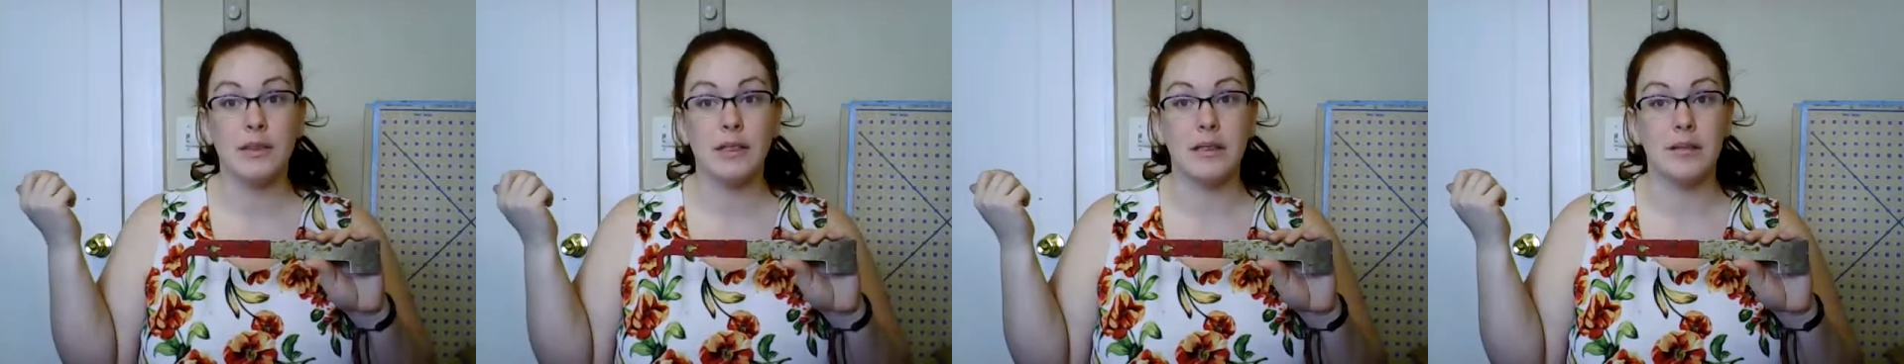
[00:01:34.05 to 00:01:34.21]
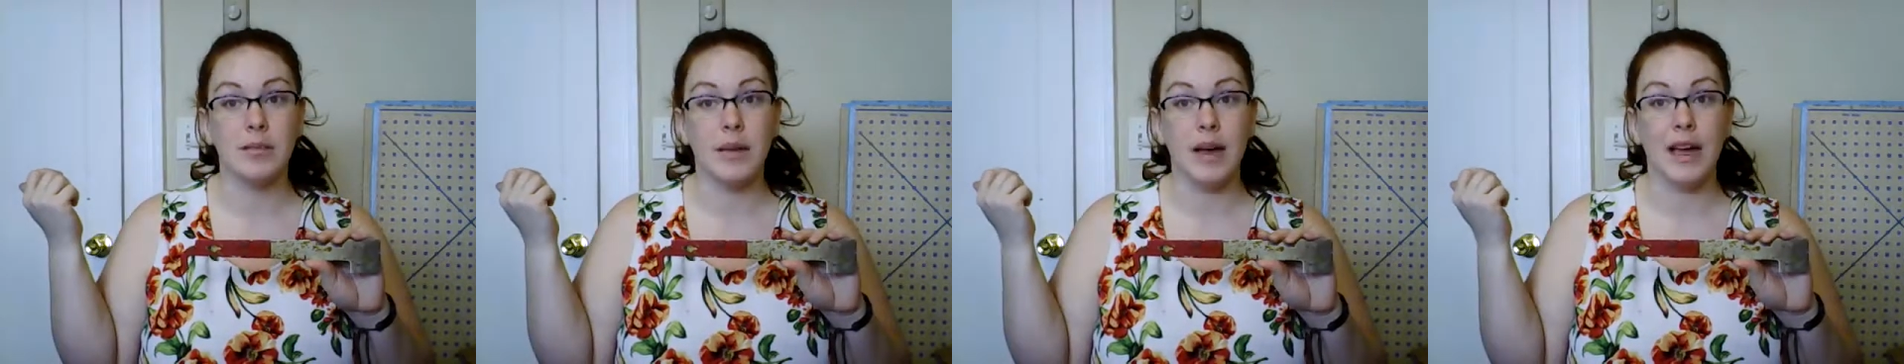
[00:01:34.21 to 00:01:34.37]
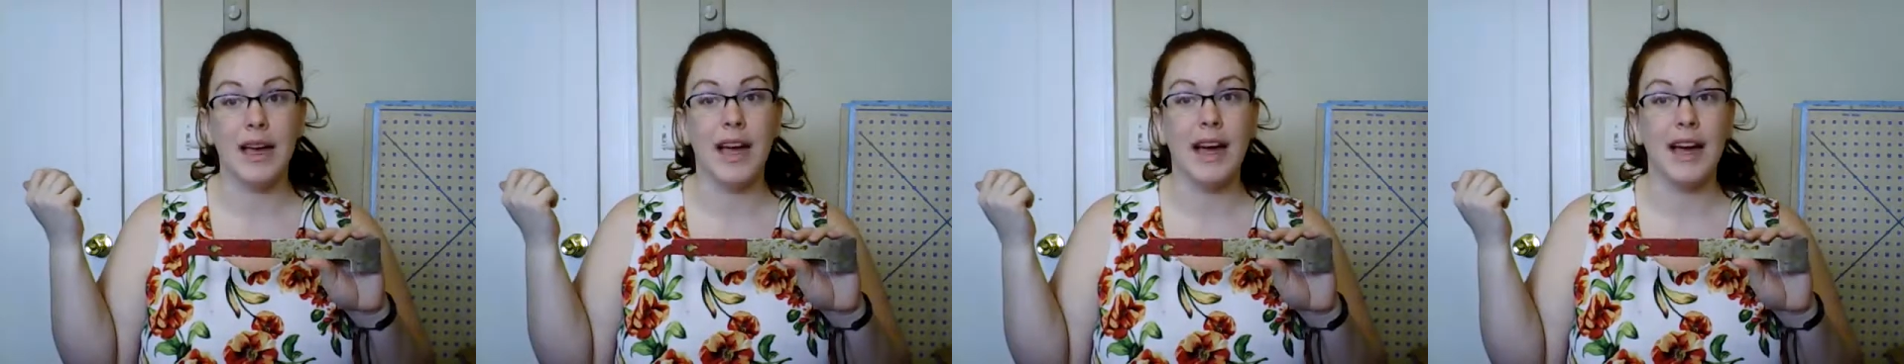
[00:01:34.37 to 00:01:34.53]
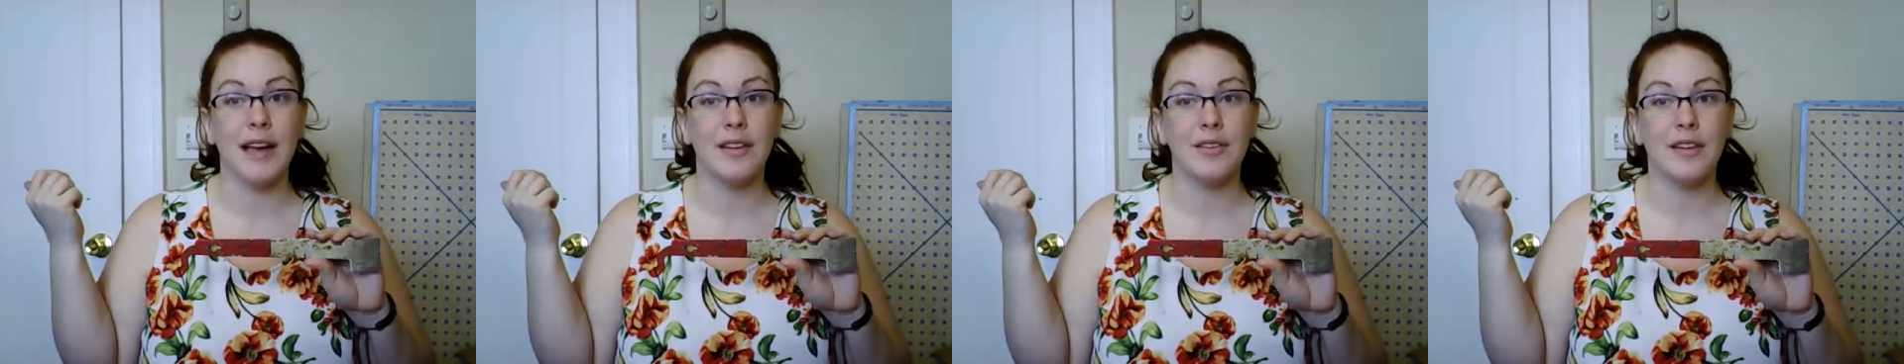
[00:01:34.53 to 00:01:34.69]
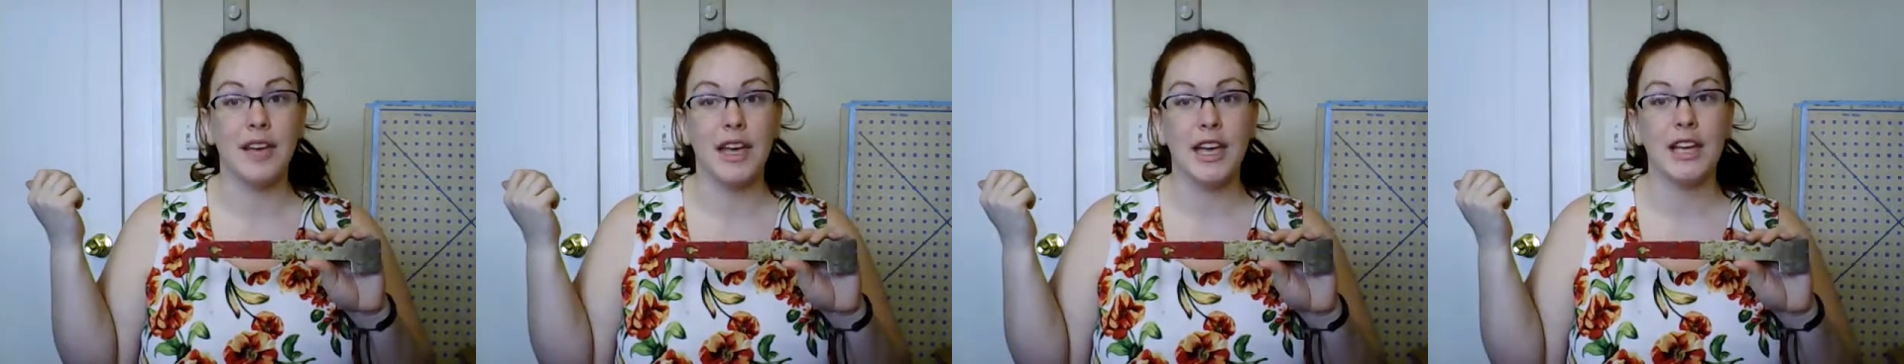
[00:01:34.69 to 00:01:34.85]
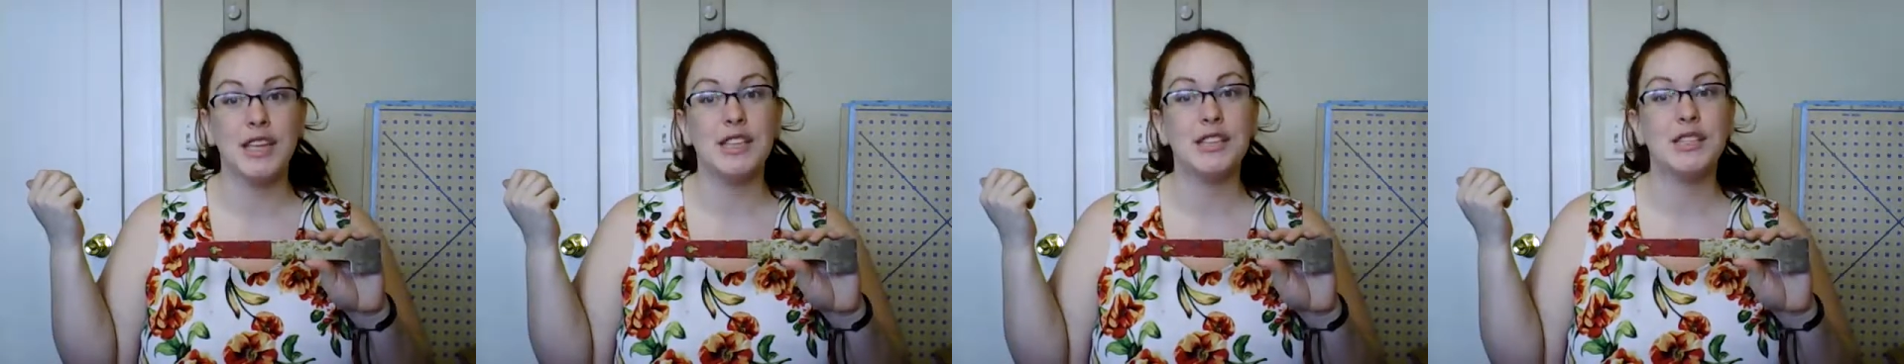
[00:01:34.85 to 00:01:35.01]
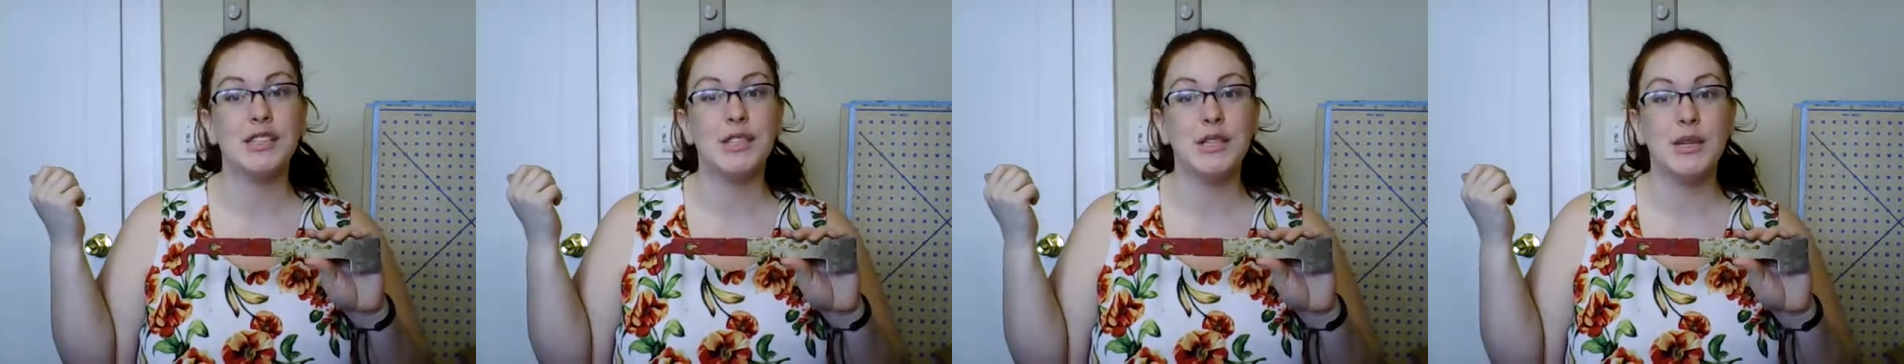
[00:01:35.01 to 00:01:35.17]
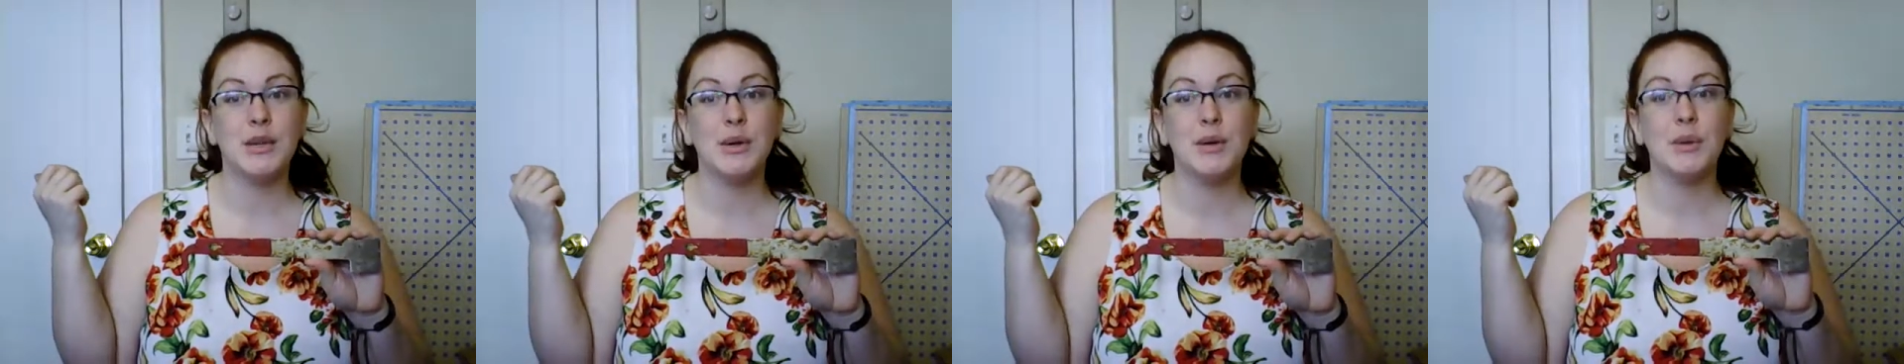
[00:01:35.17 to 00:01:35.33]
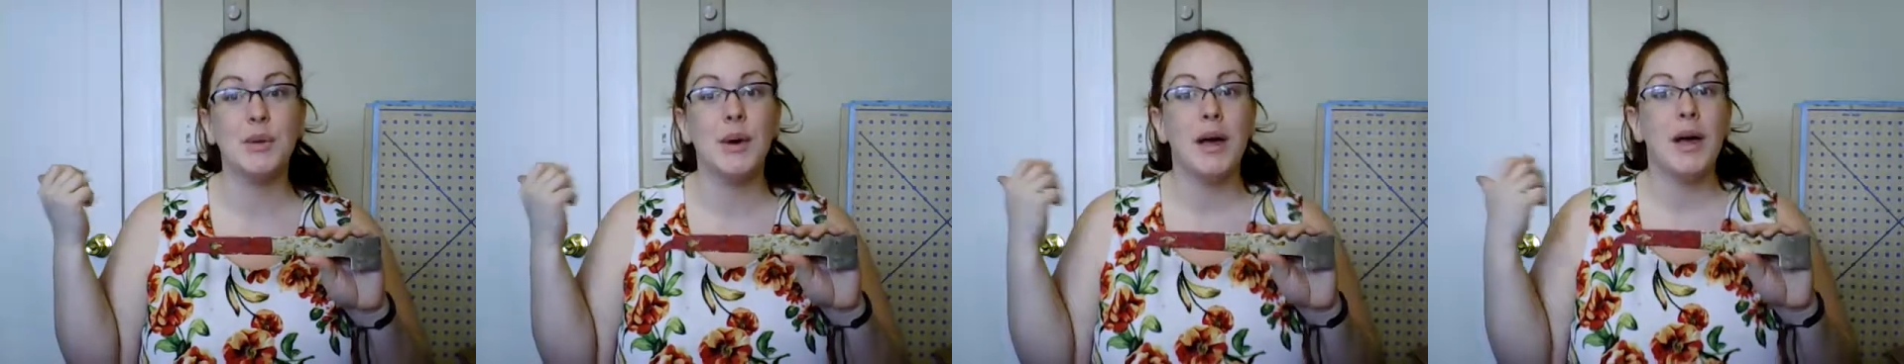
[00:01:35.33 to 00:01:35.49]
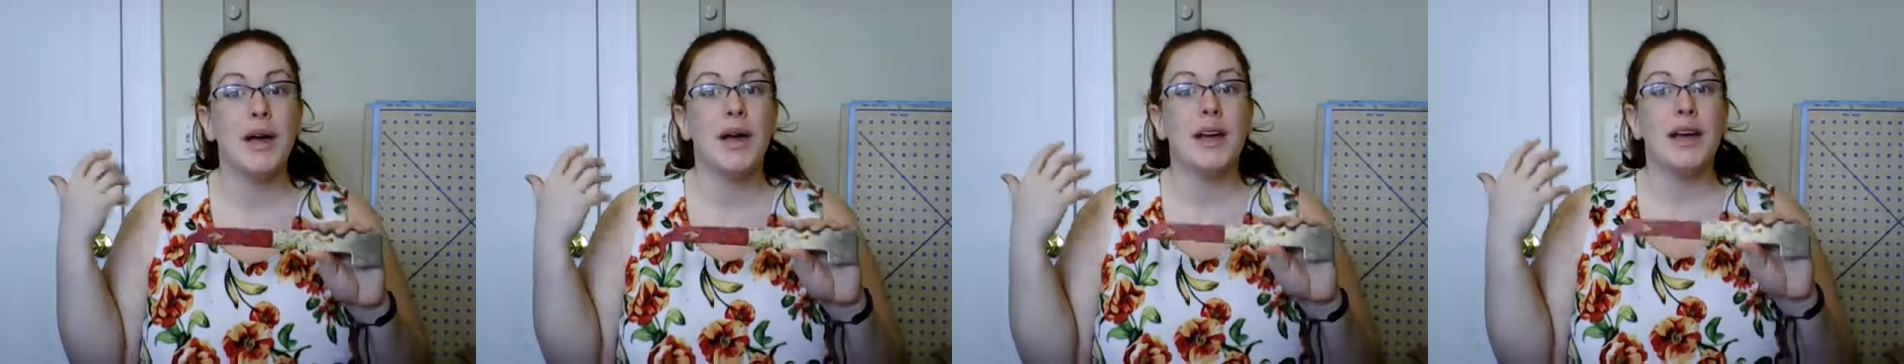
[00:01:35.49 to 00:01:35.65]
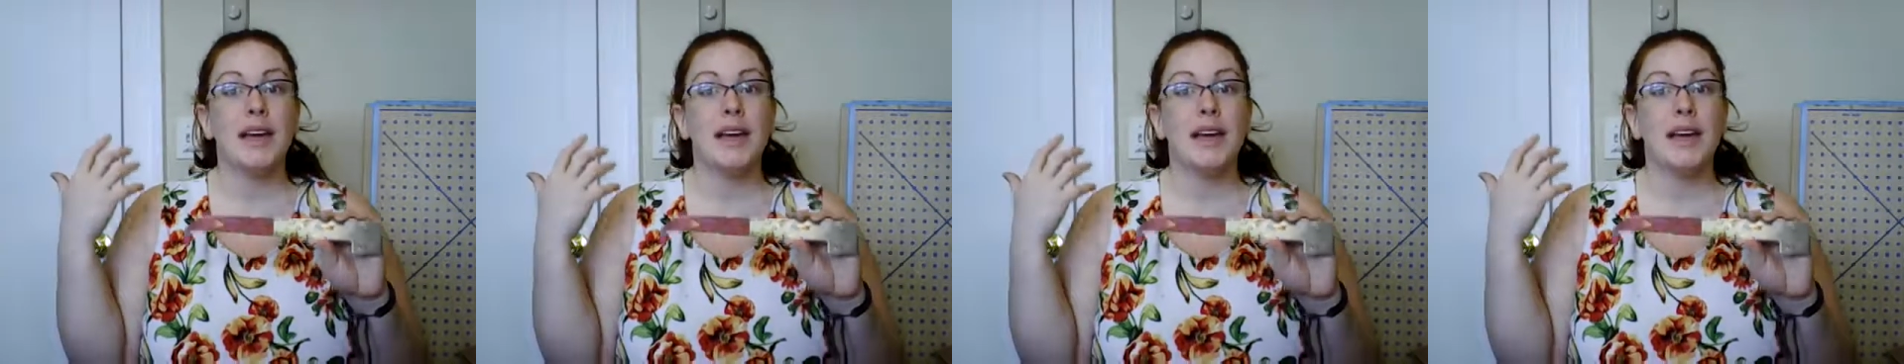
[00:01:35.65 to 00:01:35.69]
in my hive kit too,